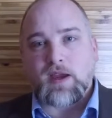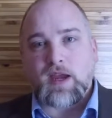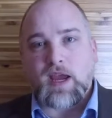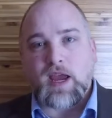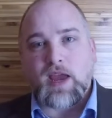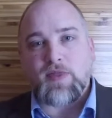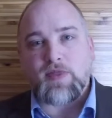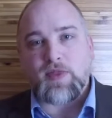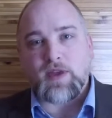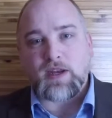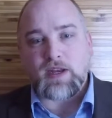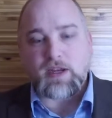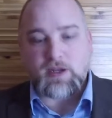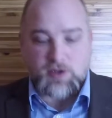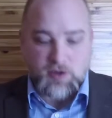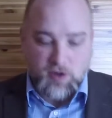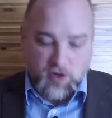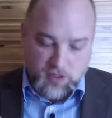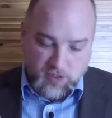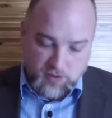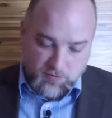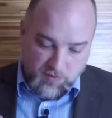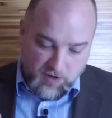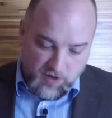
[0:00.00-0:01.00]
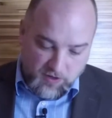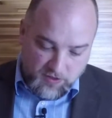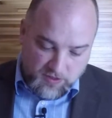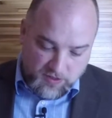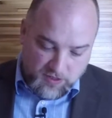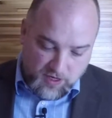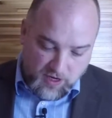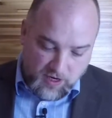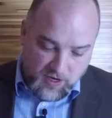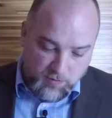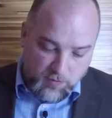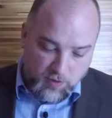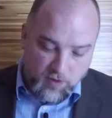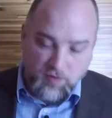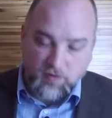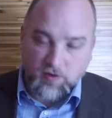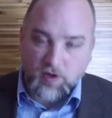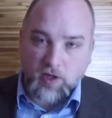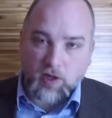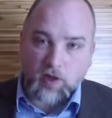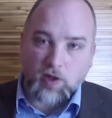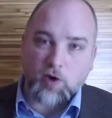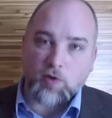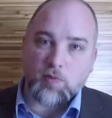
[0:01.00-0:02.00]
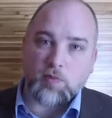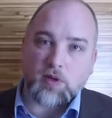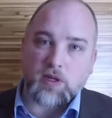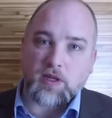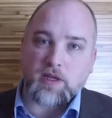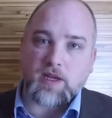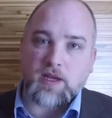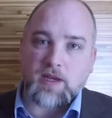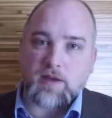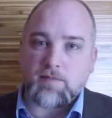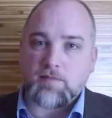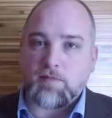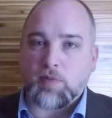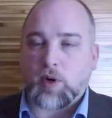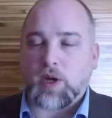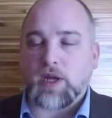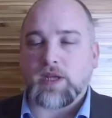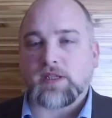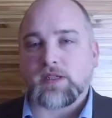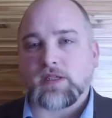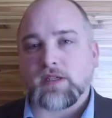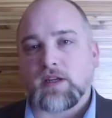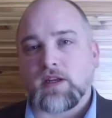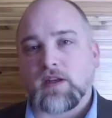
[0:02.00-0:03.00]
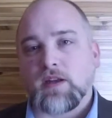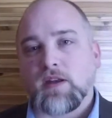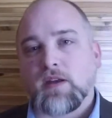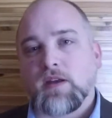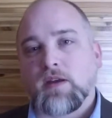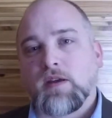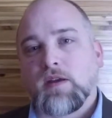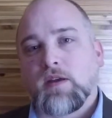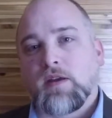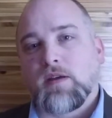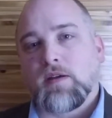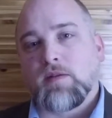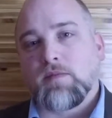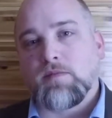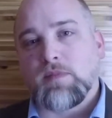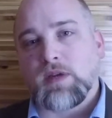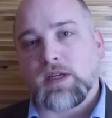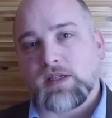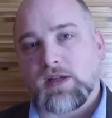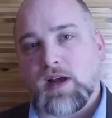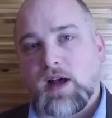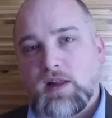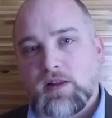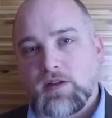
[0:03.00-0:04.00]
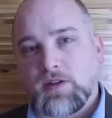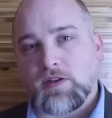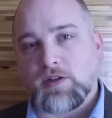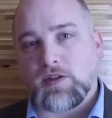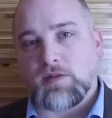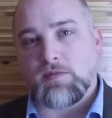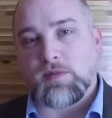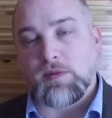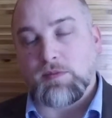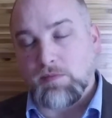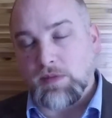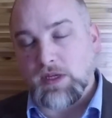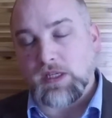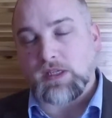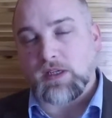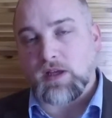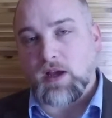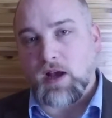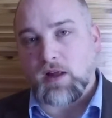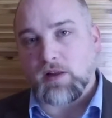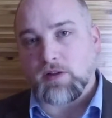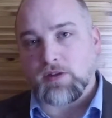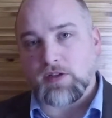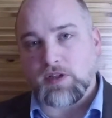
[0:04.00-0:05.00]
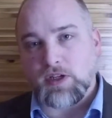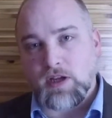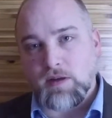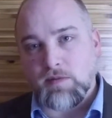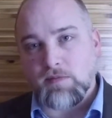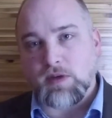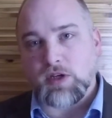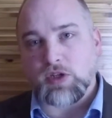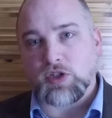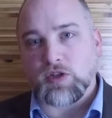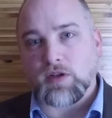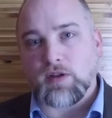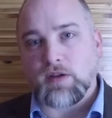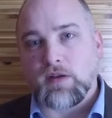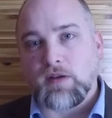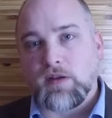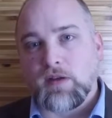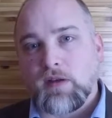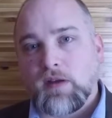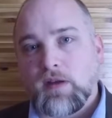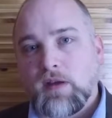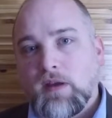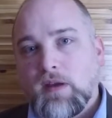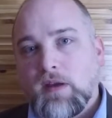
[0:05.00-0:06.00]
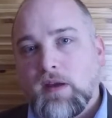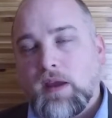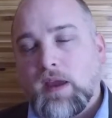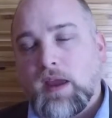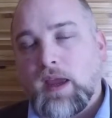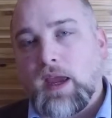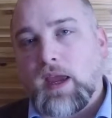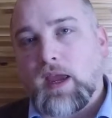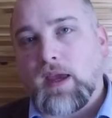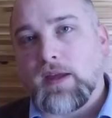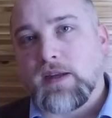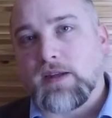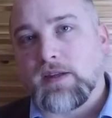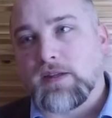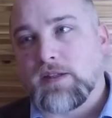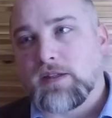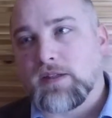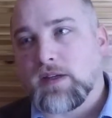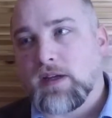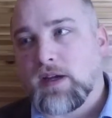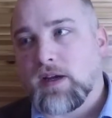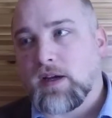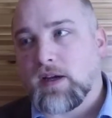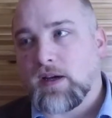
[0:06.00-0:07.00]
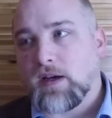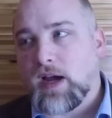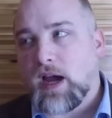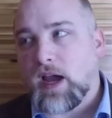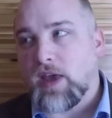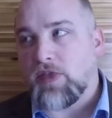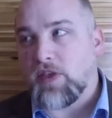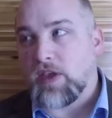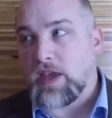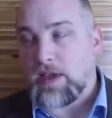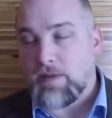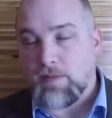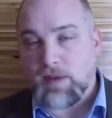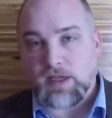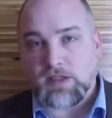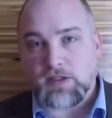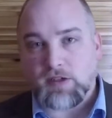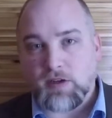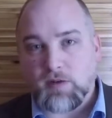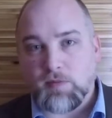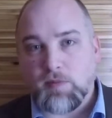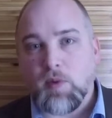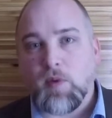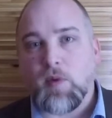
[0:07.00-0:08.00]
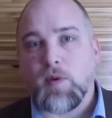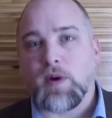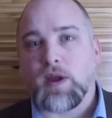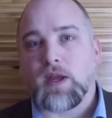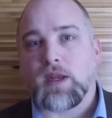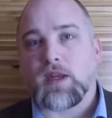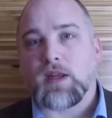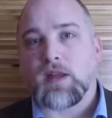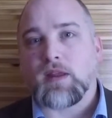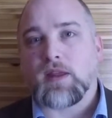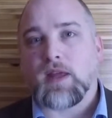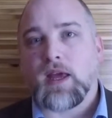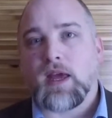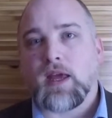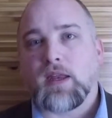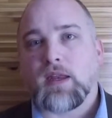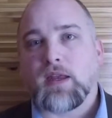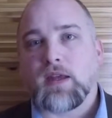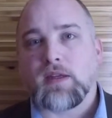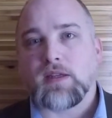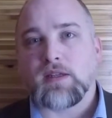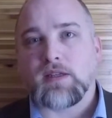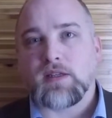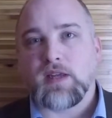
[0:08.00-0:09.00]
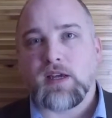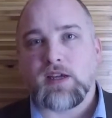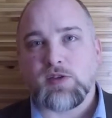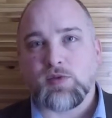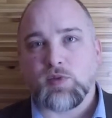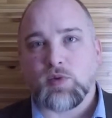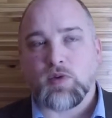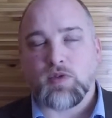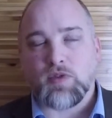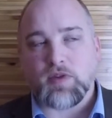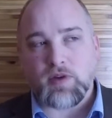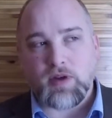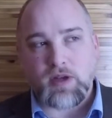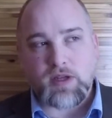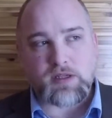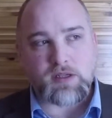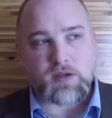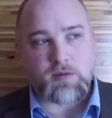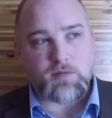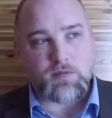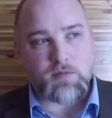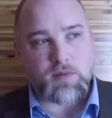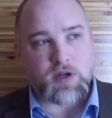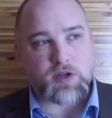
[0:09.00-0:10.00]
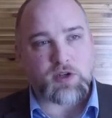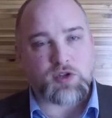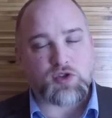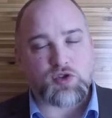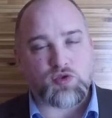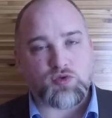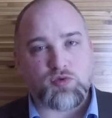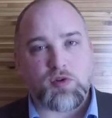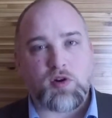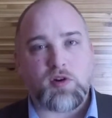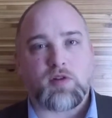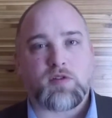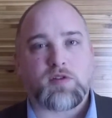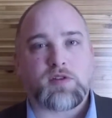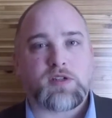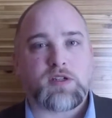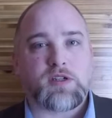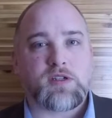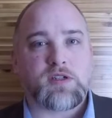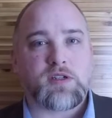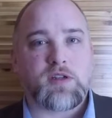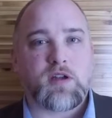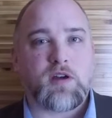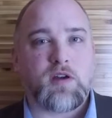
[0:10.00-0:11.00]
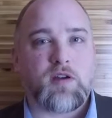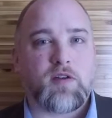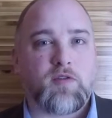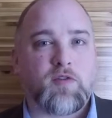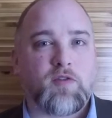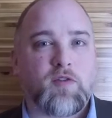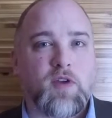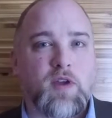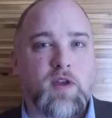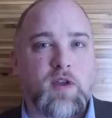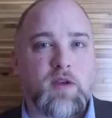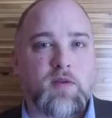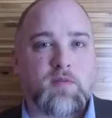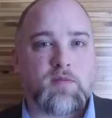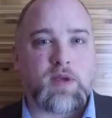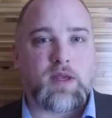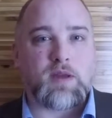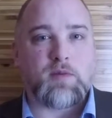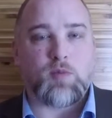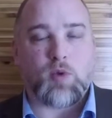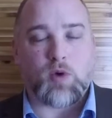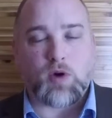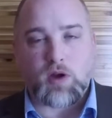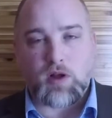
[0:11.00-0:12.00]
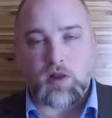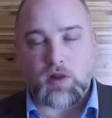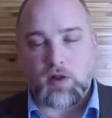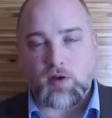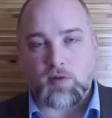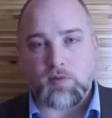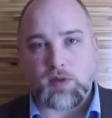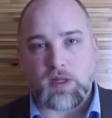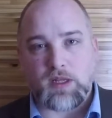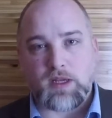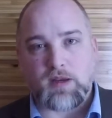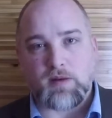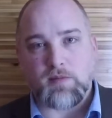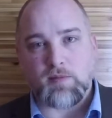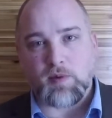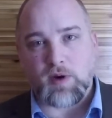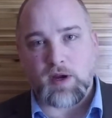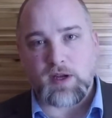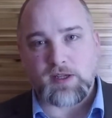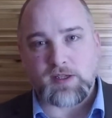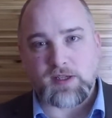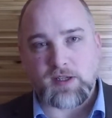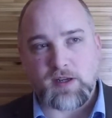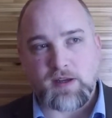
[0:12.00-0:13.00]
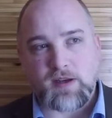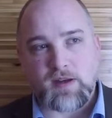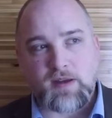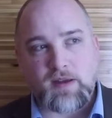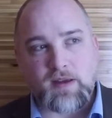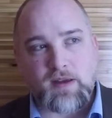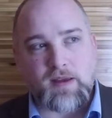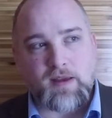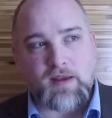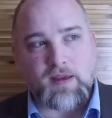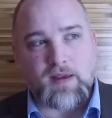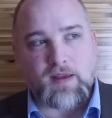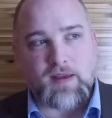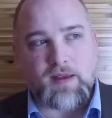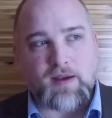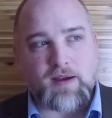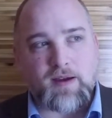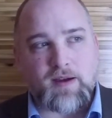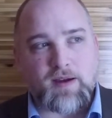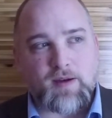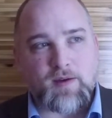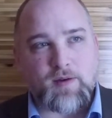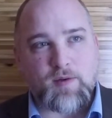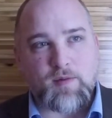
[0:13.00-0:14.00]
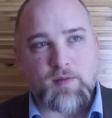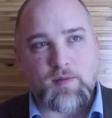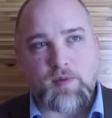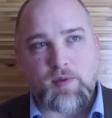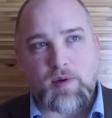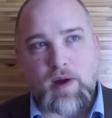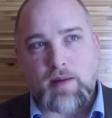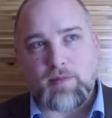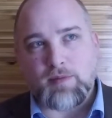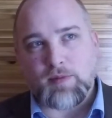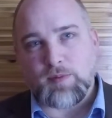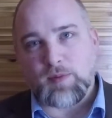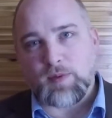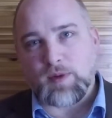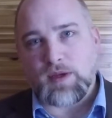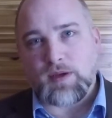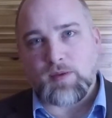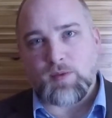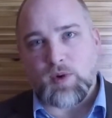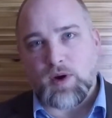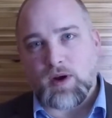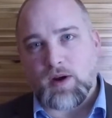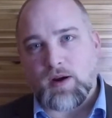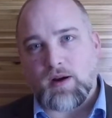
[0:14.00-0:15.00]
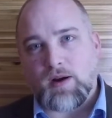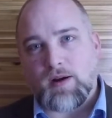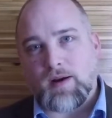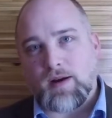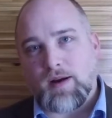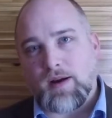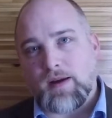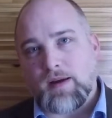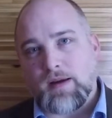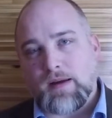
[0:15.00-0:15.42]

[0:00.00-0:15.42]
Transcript: And then he talks about the time of globally embracing missiology and mission. And I think he makes a good point in that in today's world there is a much stronger sense of being more globally embracing. Probably where